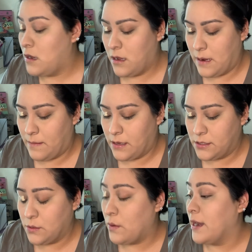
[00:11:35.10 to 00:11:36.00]
I'm gonna
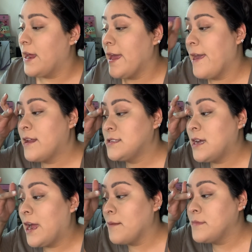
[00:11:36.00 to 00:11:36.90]
do one eye at a
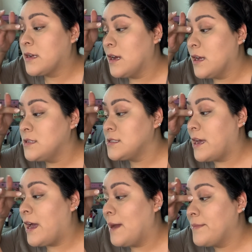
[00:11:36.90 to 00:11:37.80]
time because
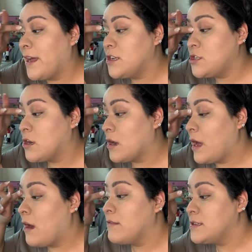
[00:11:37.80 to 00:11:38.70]
I'm not sure
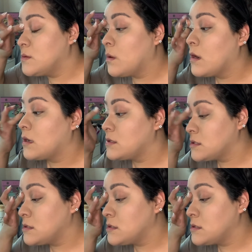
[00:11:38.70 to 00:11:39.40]
how this works.